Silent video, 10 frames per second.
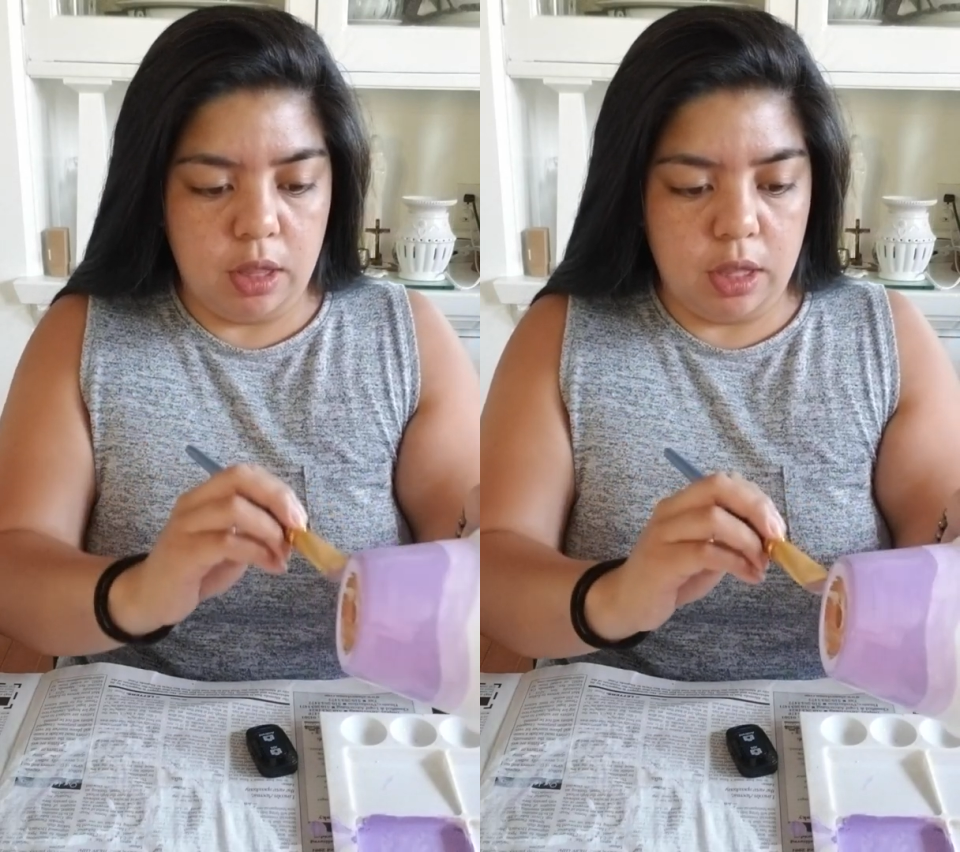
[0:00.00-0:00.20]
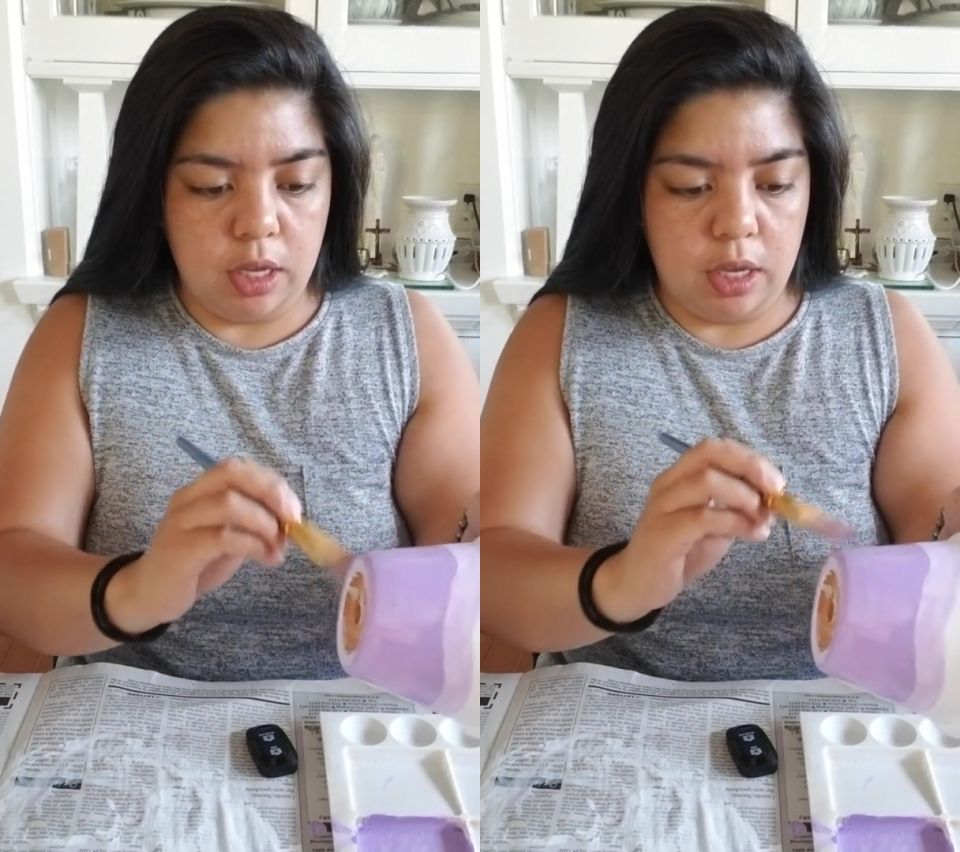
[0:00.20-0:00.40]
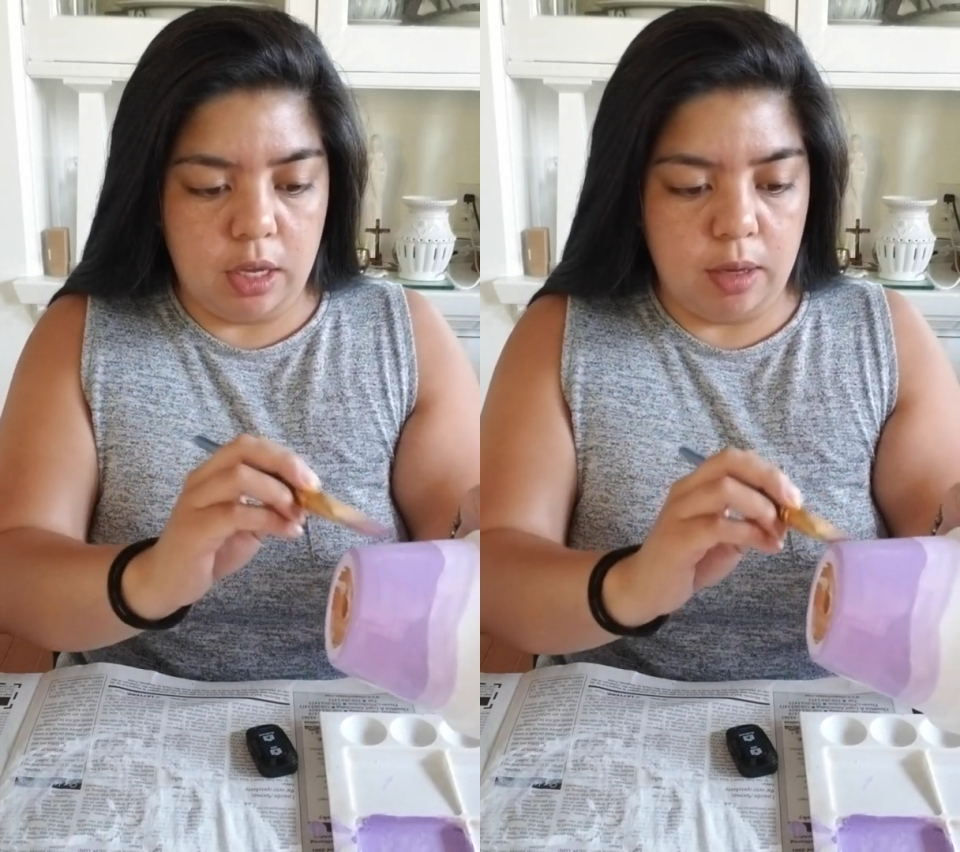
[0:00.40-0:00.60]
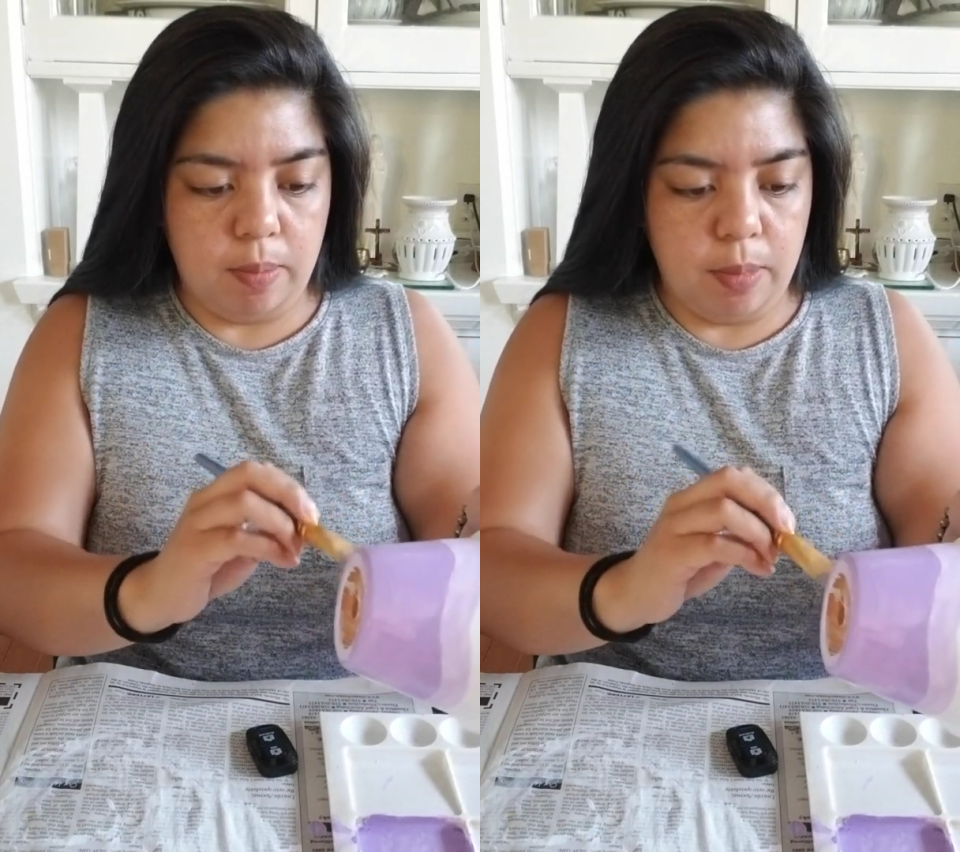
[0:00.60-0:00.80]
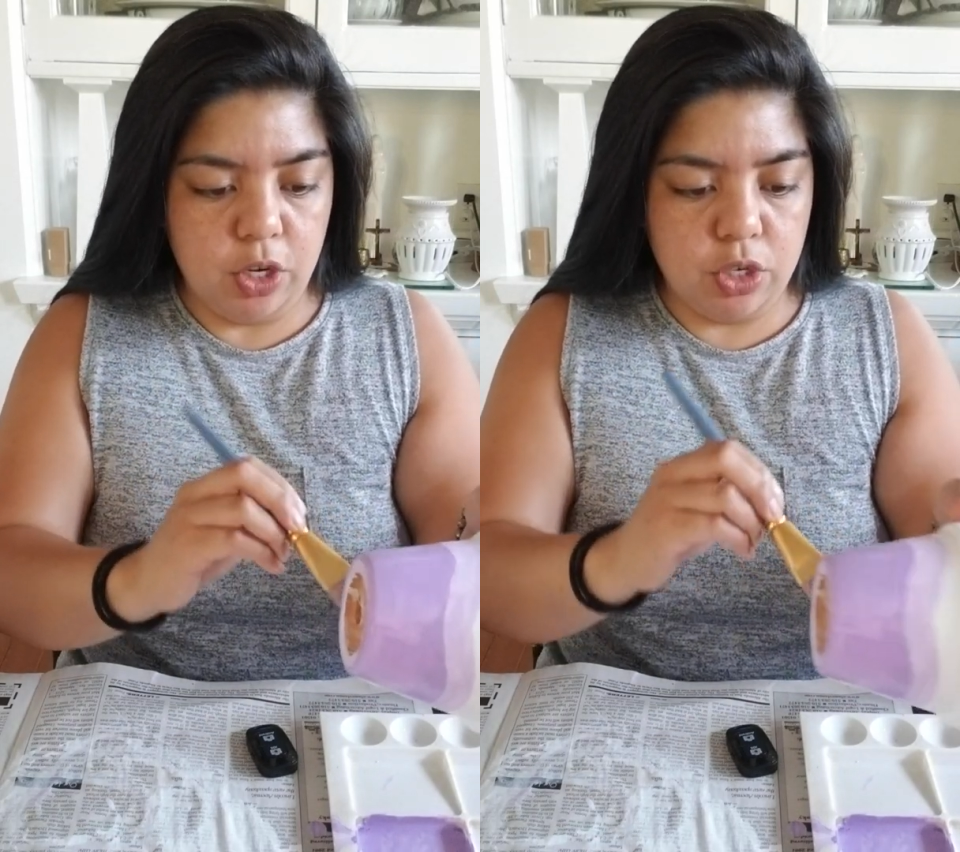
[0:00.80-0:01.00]
the
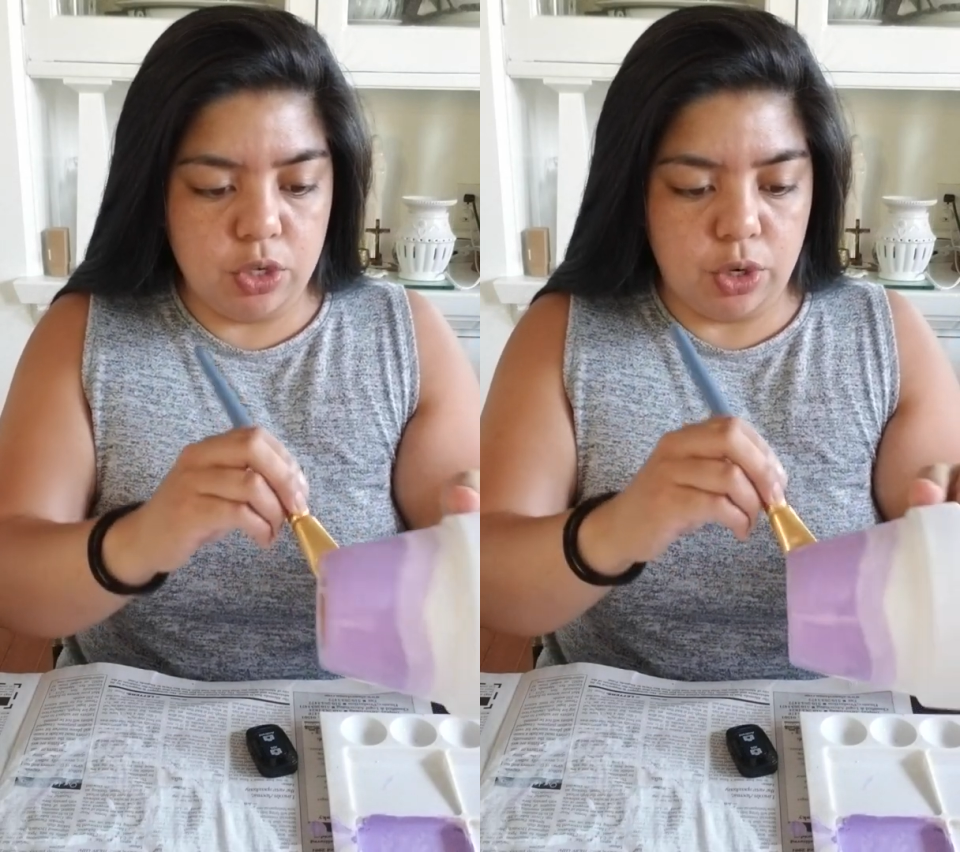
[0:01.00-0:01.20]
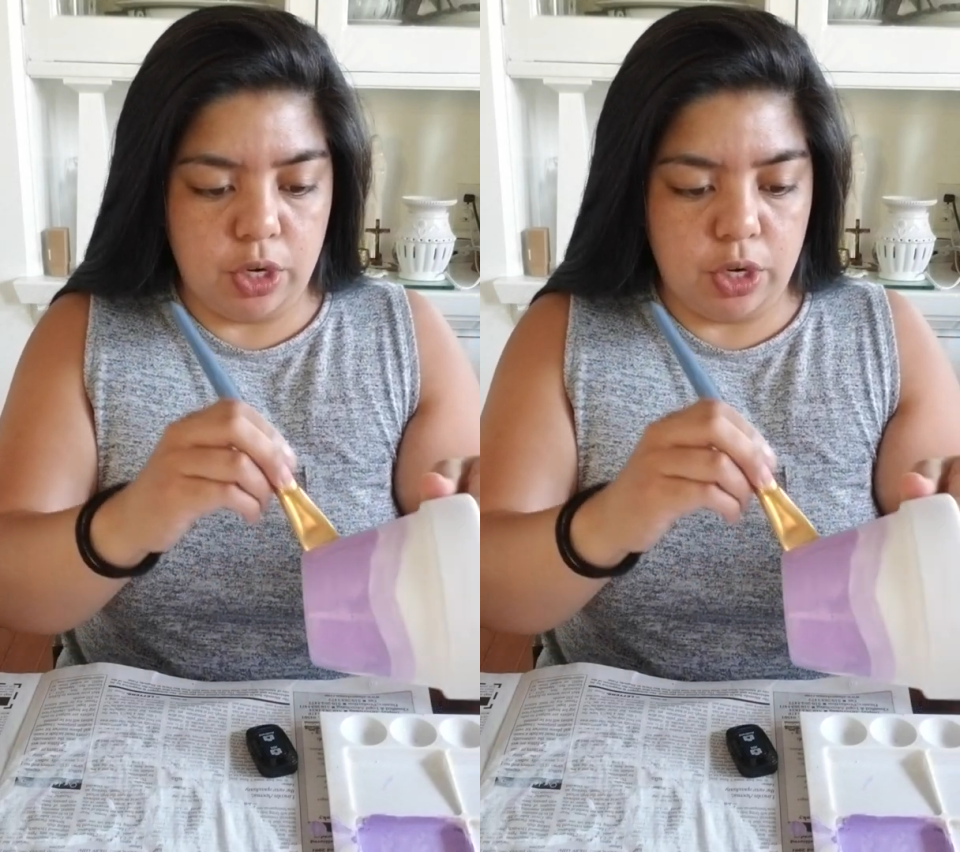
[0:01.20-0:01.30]
mixture